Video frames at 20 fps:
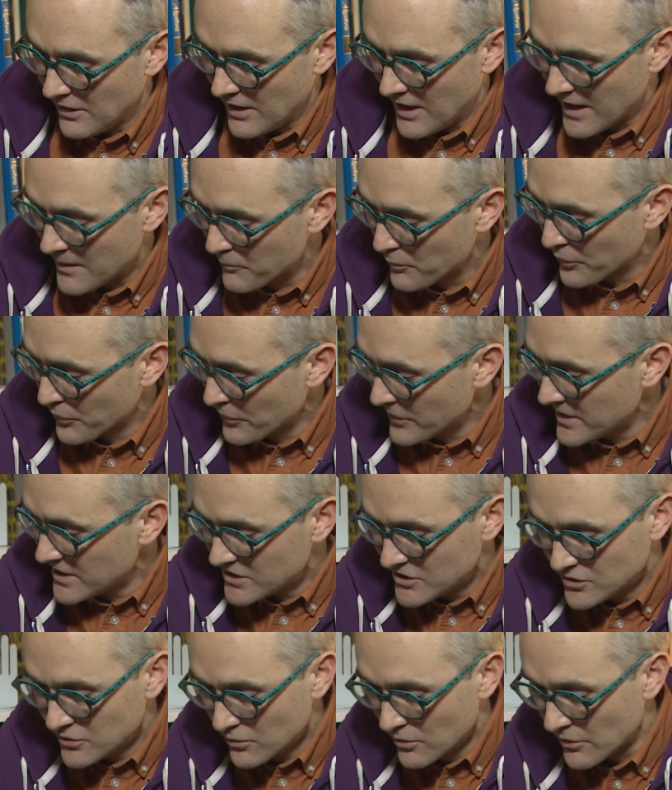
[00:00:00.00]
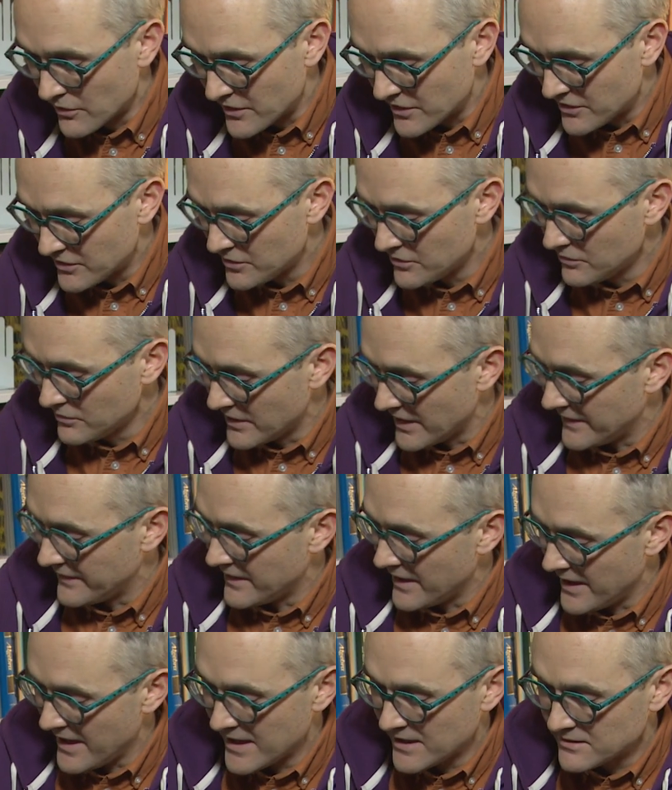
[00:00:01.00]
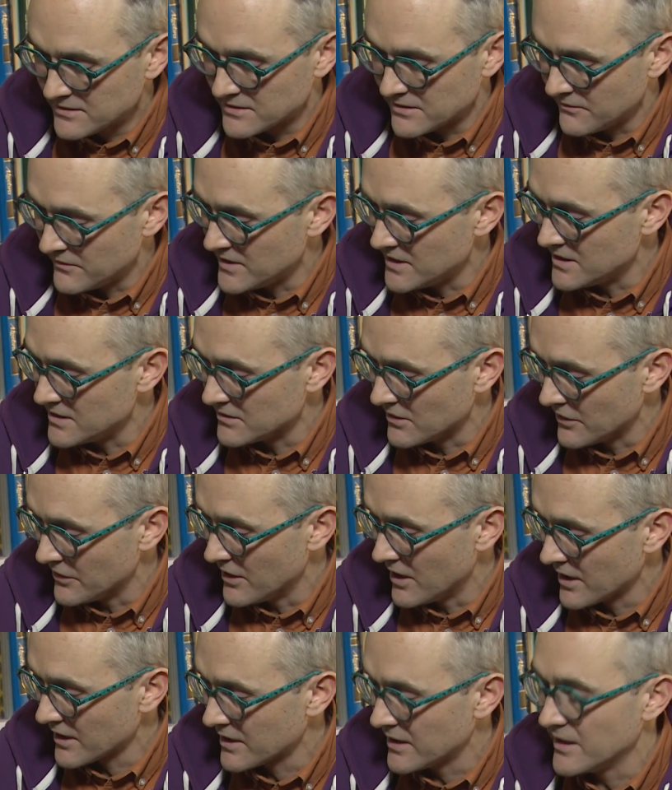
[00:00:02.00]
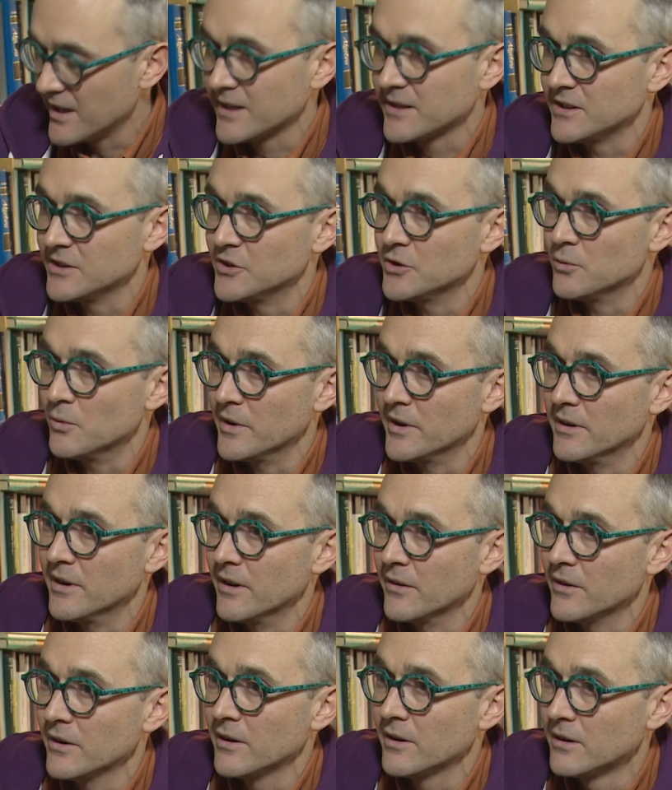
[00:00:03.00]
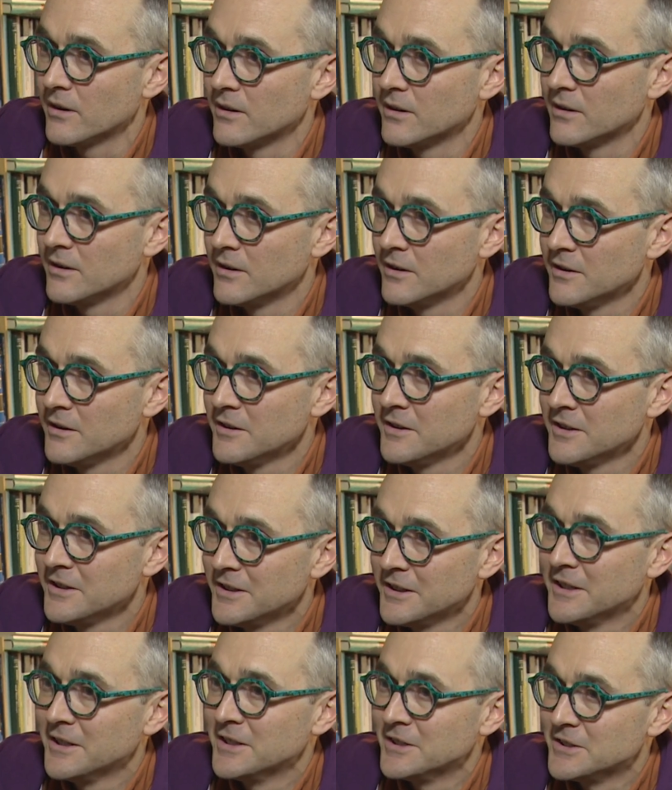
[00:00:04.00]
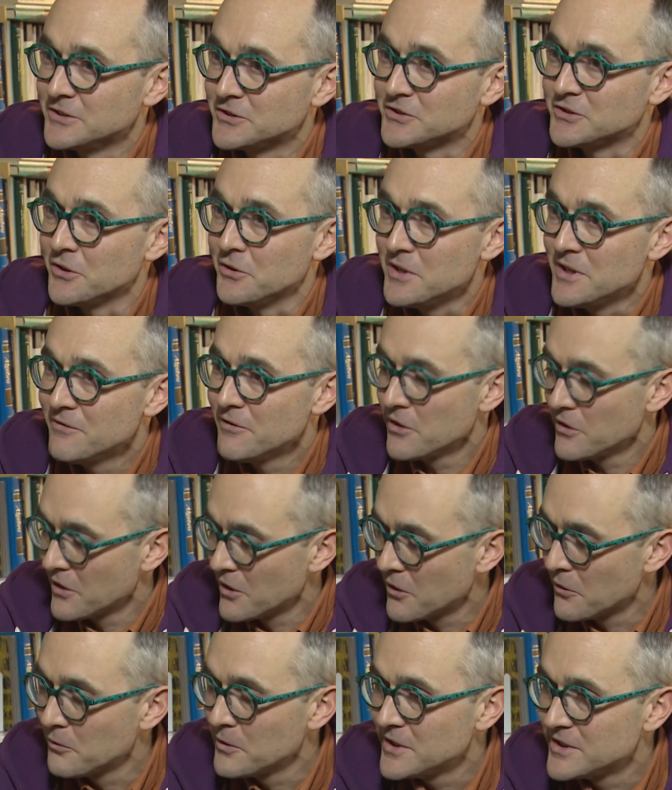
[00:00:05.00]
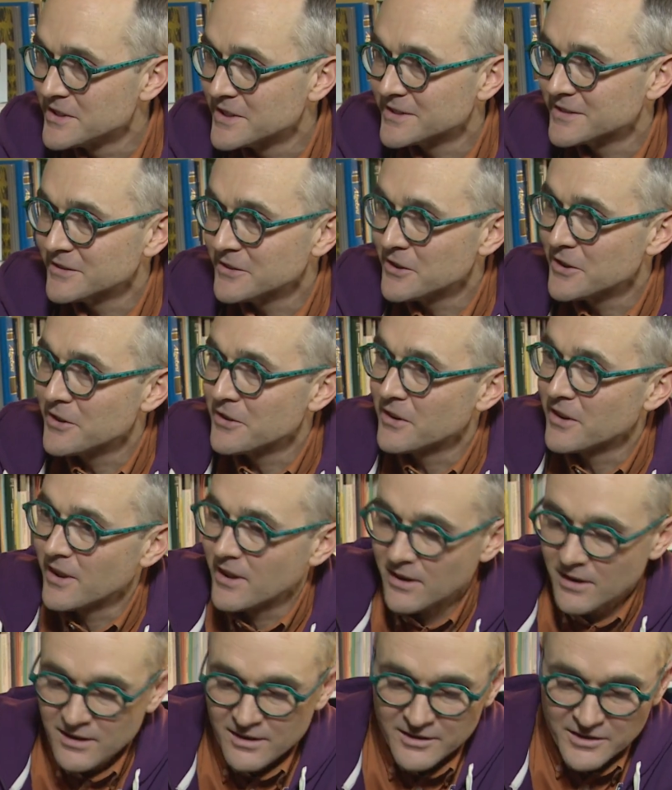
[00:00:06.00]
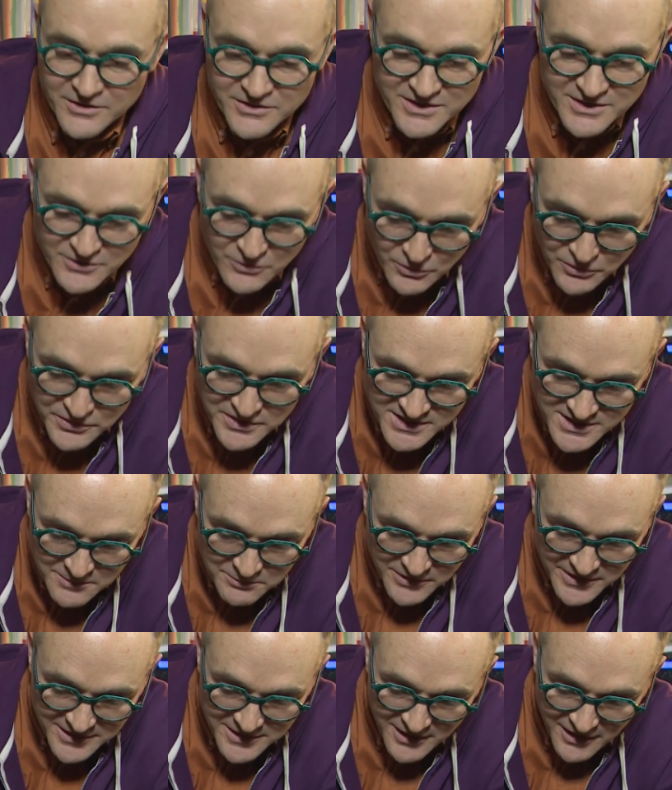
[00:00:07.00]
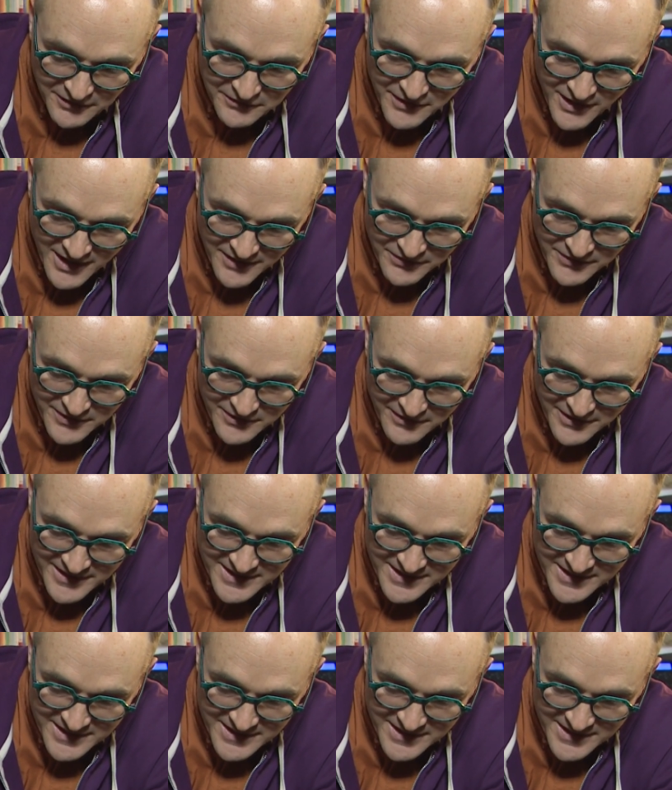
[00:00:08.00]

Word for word: I'm pretty sure the two that the ends of these are not connected to one another. So even though we just learned that there's this whole discipline called knot theory